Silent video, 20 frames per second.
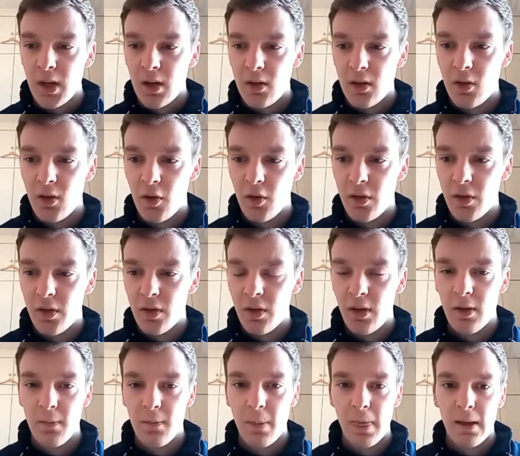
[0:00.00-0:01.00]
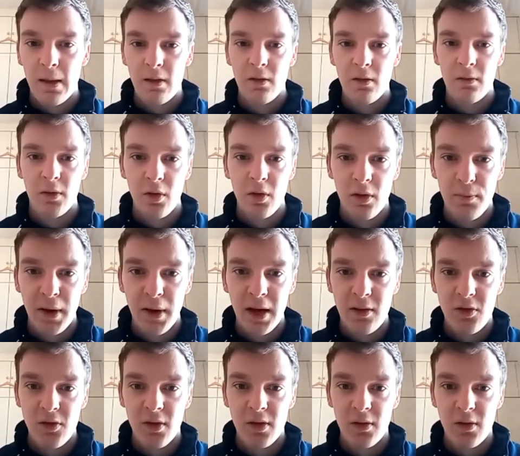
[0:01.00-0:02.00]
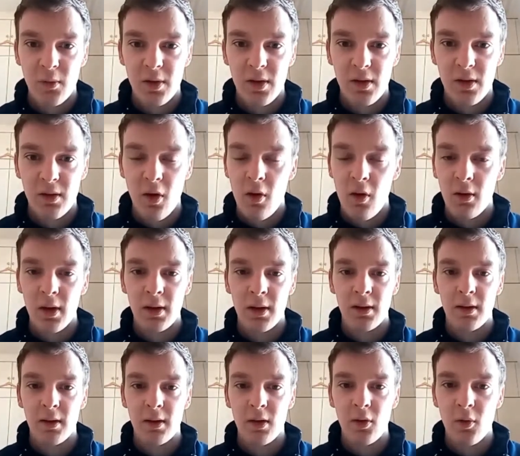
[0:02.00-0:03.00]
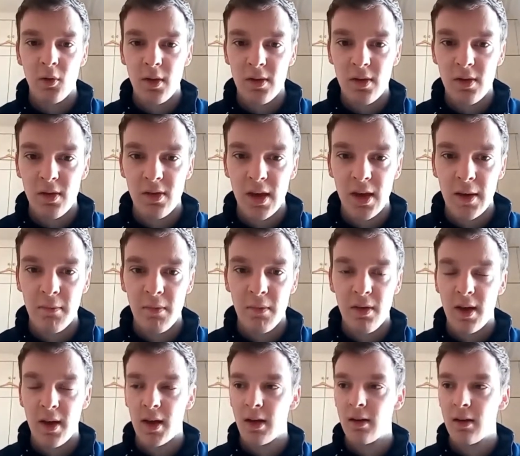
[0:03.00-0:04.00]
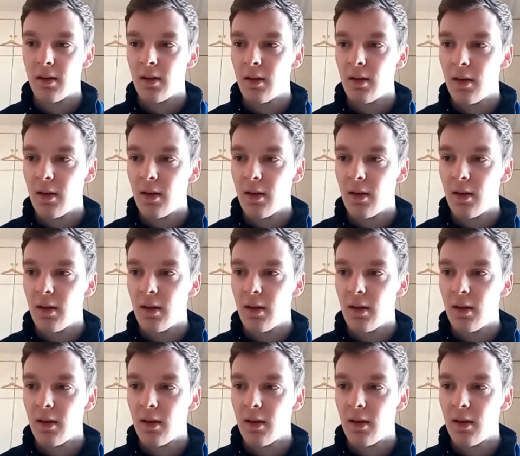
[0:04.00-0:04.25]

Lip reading: youth matches with Scotland. It's the same thing.